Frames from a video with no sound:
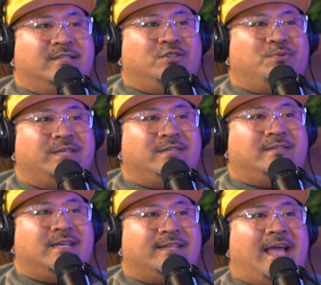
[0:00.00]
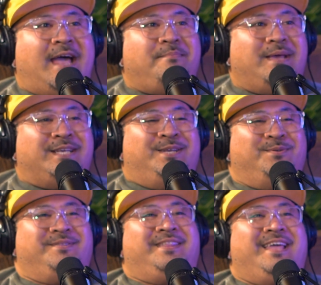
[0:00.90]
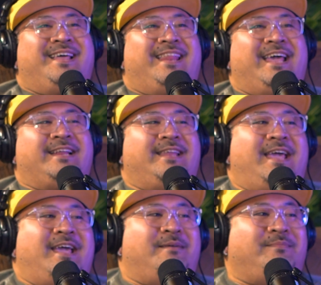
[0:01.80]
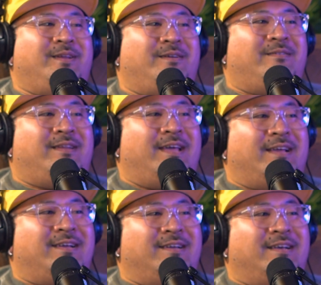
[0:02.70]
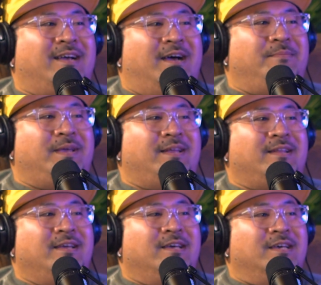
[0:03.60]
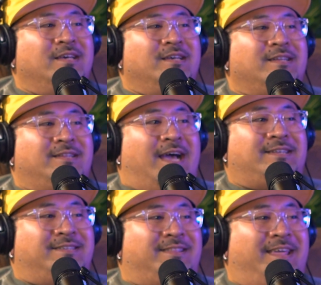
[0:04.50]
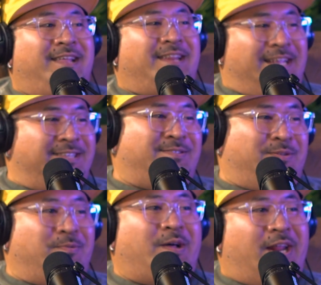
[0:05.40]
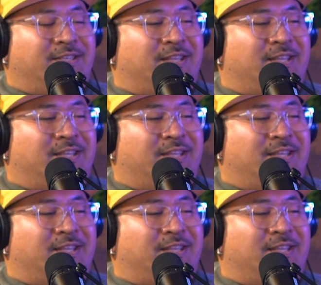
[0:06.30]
situations like that makes you think like, damn, like, I mean, that's the thing. That's like what